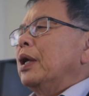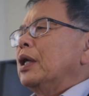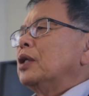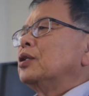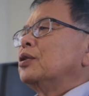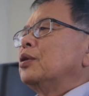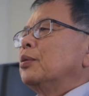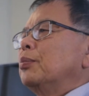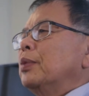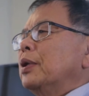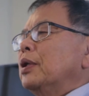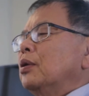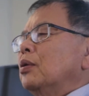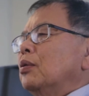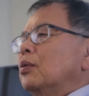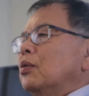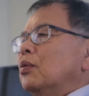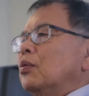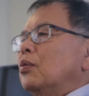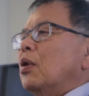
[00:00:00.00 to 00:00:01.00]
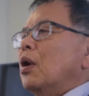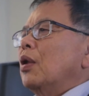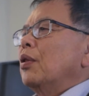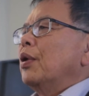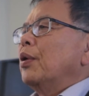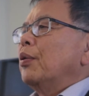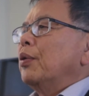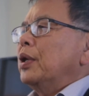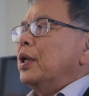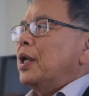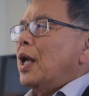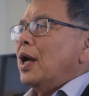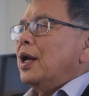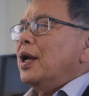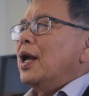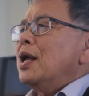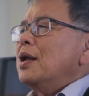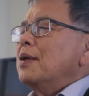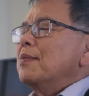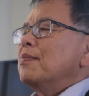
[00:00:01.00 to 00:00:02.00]
extra bit while they were
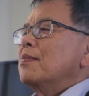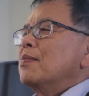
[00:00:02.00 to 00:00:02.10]
younger